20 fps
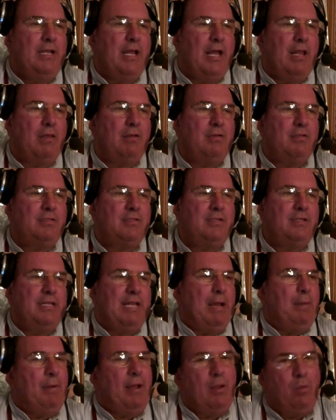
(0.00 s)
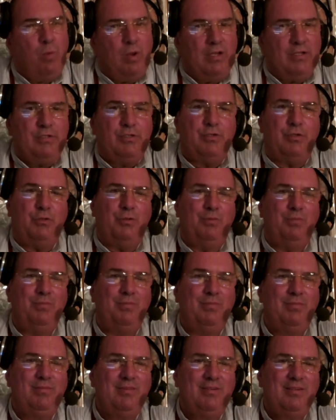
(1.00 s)
now I want 2.
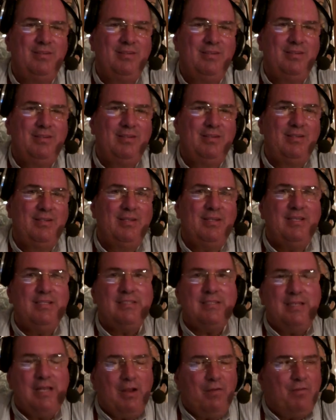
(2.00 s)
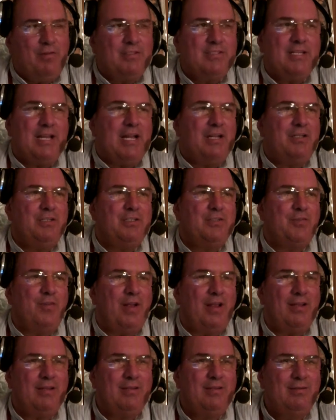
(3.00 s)
He's never
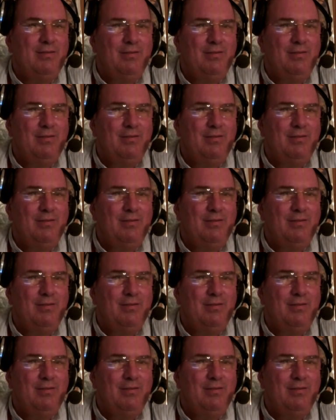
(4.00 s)
satisfied.